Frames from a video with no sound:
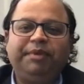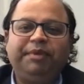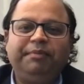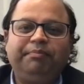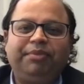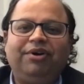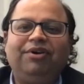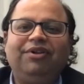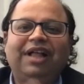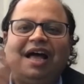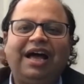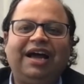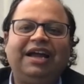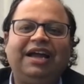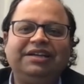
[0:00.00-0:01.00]
people,
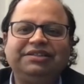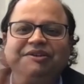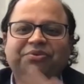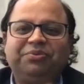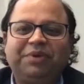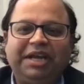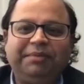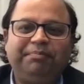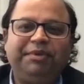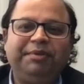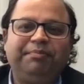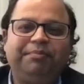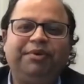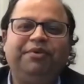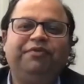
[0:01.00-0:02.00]
hire the right
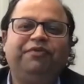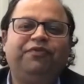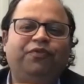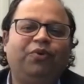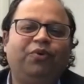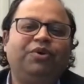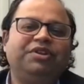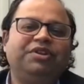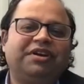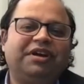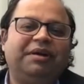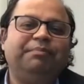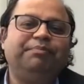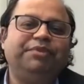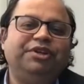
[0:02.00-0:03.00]
people for the
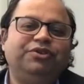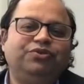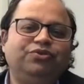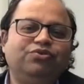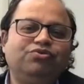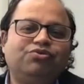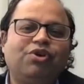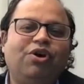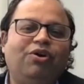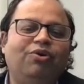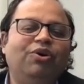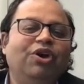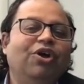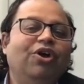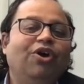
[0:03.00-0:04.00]
company to
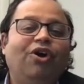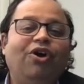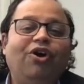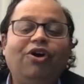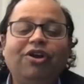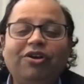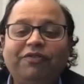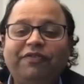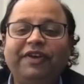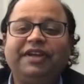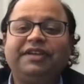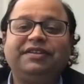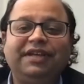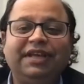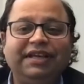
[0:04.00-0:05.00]
grow. All of
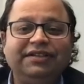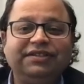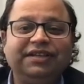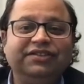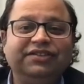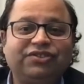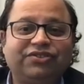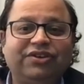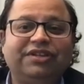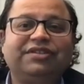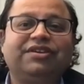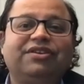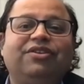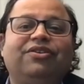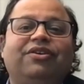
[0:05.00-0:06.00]
it is, is
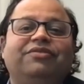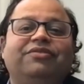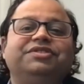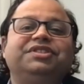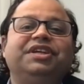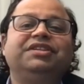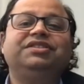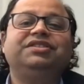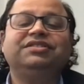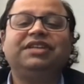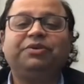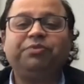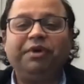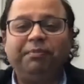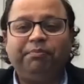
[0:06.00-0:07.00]
critical conversations
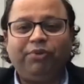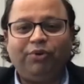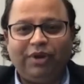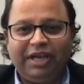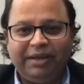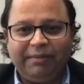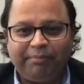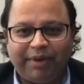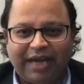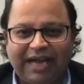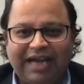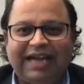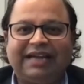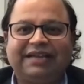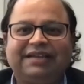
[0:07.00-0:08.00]
that we're pulling
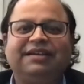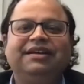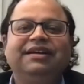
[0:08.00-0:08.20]
back